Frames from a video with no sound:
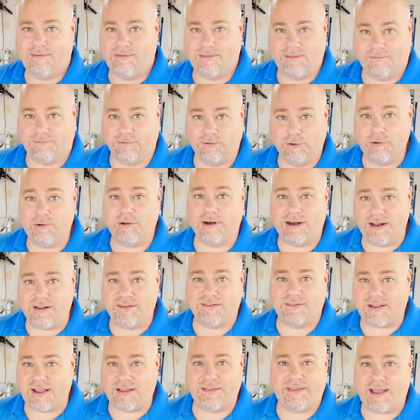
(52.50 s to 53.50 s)
the fluid
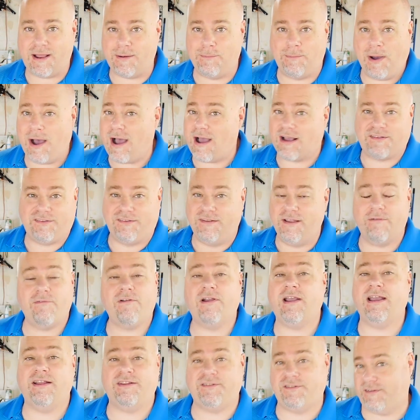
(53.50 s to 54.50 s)
inside that box
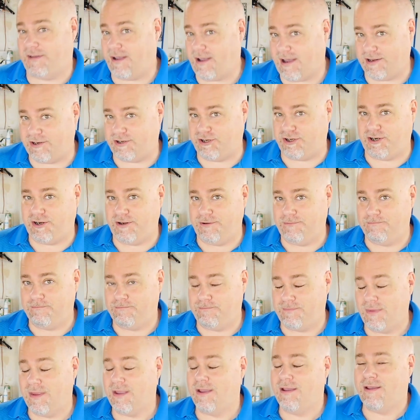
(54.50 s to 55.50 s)
never gets touched.
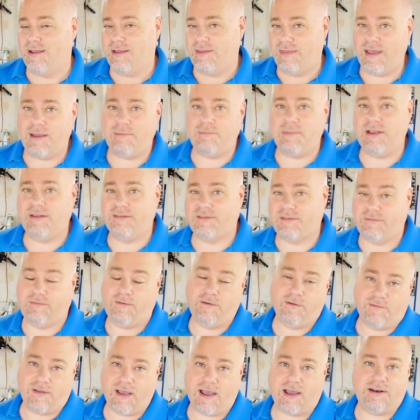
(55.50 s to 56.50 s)
That means if
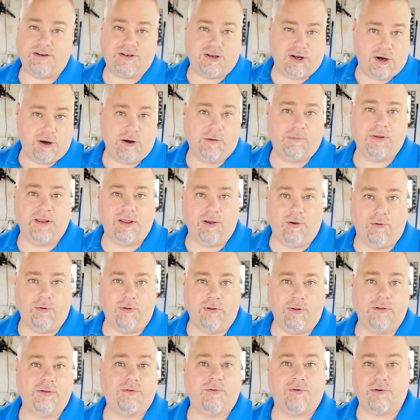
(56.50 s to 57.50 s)
you've got terribly
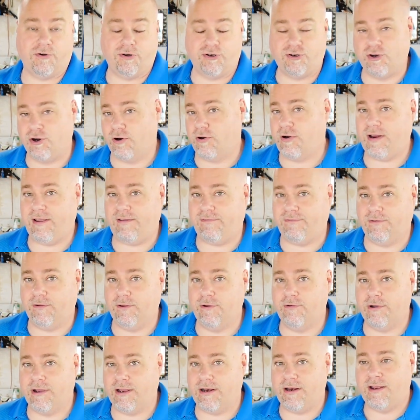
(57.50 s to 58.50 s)
old or dirty
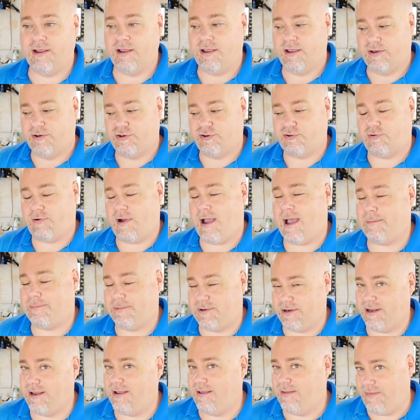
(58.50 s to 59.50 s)
fluid
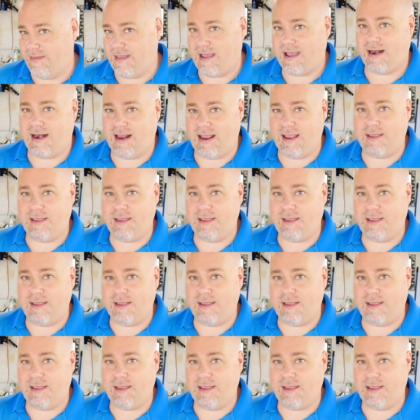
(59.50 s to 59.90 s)
trapped in that